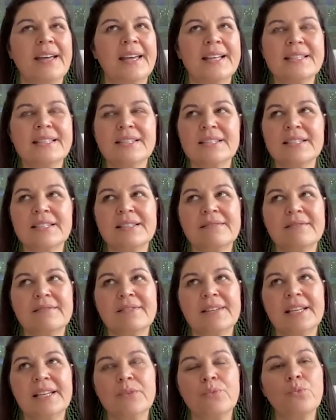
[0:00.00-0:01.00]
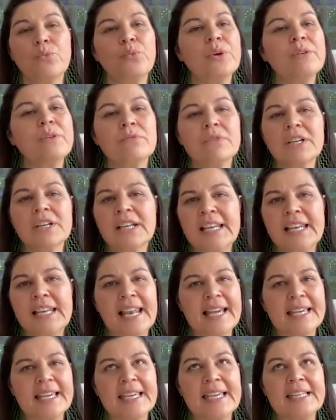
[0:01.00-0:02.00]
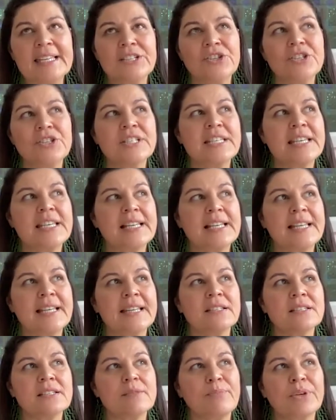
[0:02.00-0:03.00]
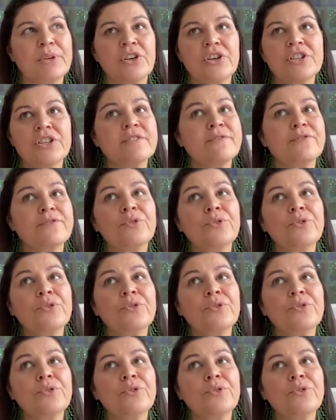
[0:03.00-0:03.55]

it's we're really lucky in new zealand because